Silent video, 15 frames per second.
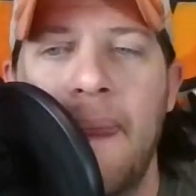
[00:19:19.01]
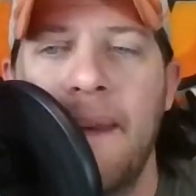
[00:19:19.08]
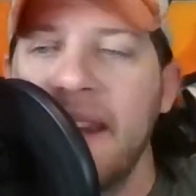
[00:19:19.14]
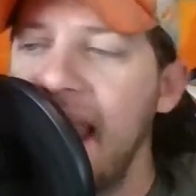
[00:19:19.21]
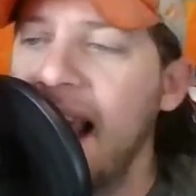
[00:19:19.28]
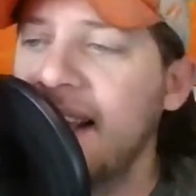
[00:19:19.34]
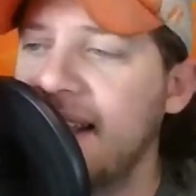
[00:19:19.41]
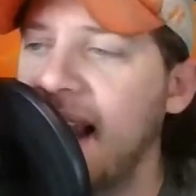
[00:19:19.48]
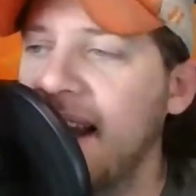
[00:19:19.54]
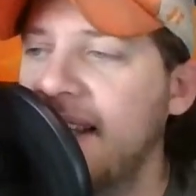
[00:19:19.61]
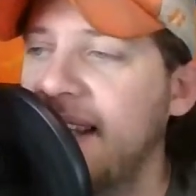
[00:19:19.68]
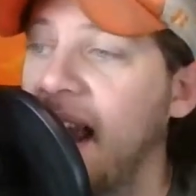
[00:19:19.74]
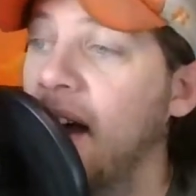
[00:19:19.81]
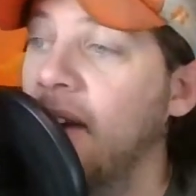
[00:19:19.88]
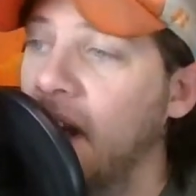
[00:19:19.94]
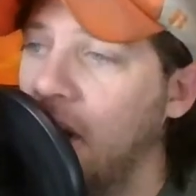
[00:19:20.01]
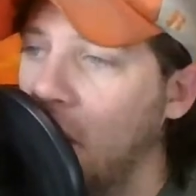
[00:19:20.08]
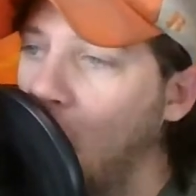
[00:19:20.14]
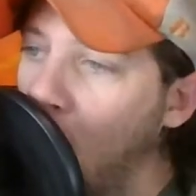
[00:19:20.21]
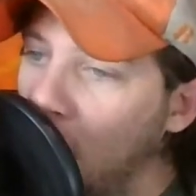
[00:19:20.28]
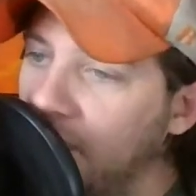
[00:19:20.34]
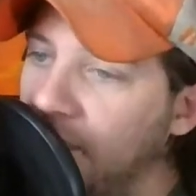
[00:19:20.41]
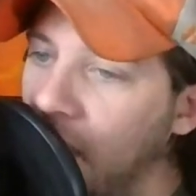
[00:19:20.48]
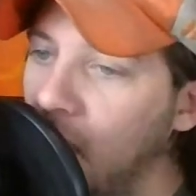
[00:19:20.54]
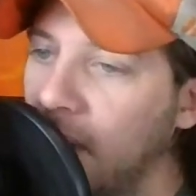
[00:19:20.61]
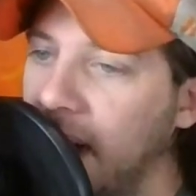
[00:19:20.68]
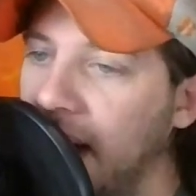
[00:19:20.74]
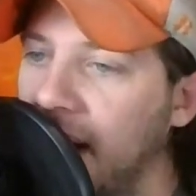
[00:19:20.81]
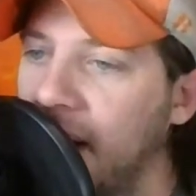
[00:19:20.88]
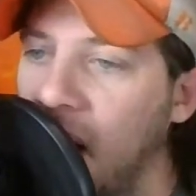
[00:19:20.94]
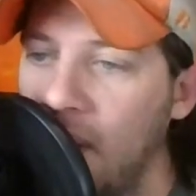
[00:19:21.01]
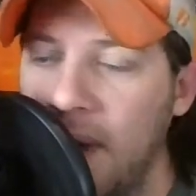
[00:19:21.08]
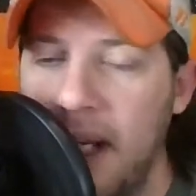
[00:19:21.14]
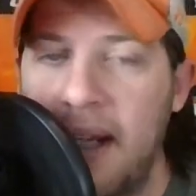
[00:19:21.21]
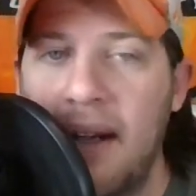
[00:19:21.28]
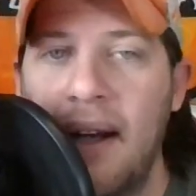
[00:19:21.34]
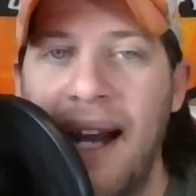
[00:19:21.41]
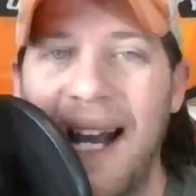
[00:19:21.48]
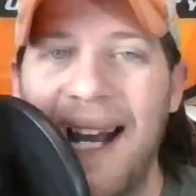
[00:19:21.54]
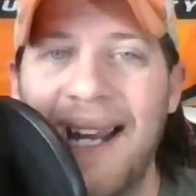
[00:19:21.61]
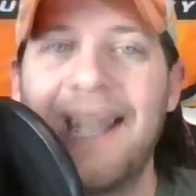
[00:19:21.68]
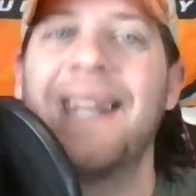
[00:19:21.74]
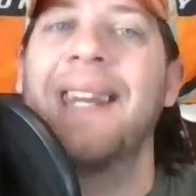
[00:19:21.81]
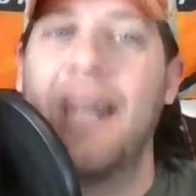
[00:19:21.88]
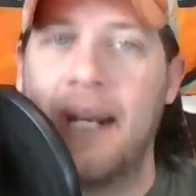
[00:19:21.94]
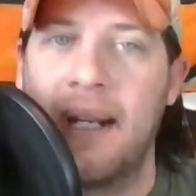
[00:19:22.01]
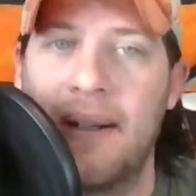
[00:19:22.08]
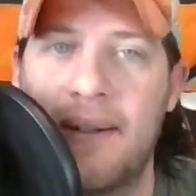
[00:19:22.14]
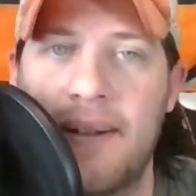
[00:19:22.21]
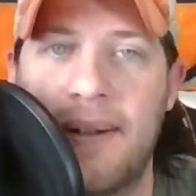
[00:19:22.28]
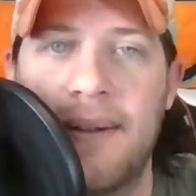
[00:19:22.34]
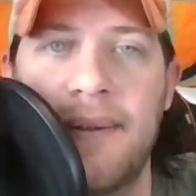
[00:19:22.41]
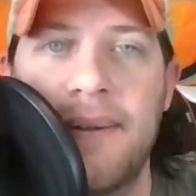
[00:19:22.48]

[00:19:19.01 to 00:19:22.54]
Yes, I sound like an old fogey, Cody. I get it.